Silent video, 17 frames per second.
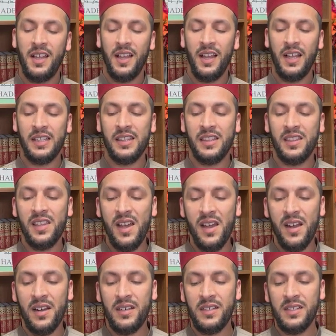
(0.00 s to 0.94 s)
and
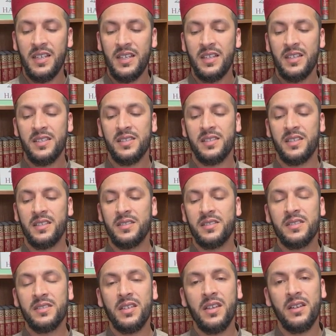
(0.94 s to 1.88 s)
their
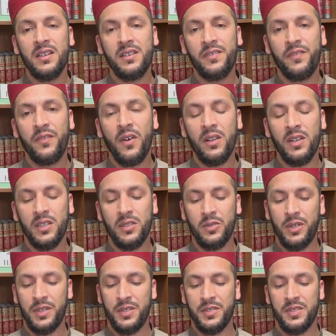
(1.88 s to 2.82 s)
sincere
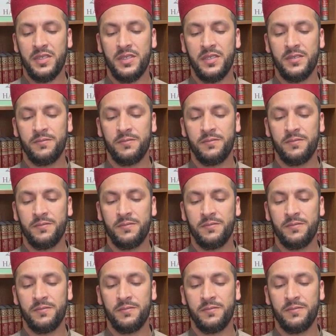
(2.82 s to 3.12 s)
followers.